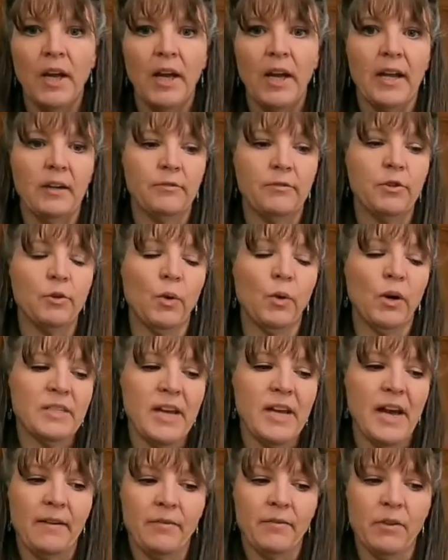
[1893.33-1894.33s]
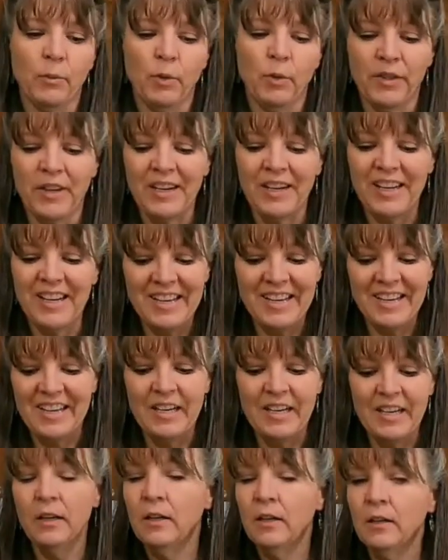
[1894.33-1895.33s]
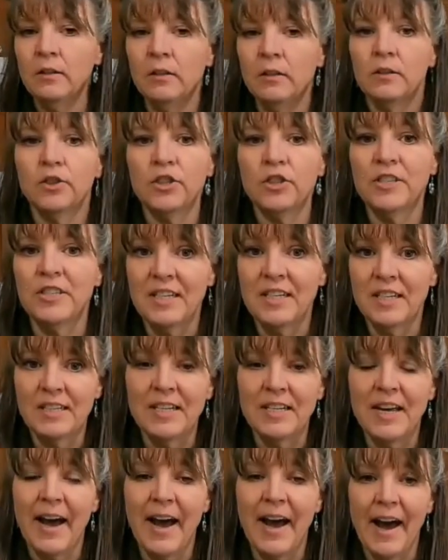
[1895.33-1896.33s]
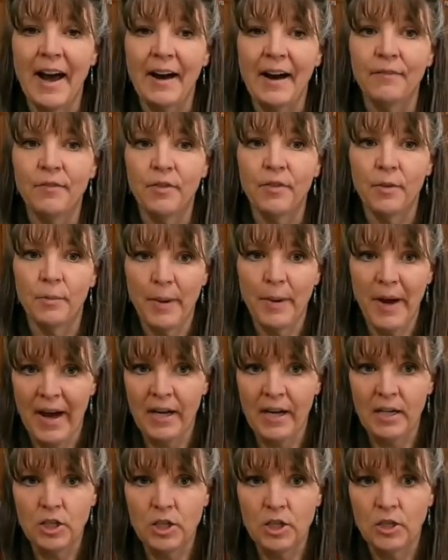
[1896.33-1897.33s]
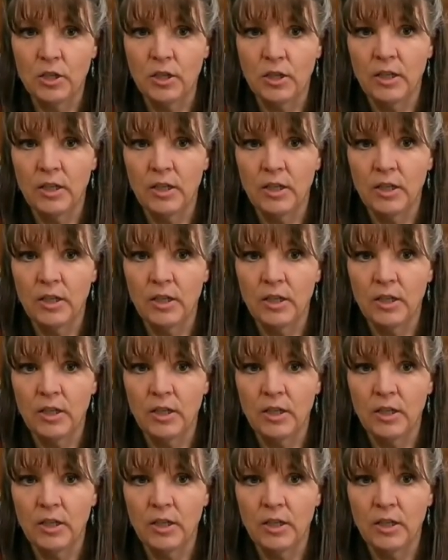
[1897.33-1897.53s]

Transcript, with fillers: And if you want to have them with an E, just stick to half the batch.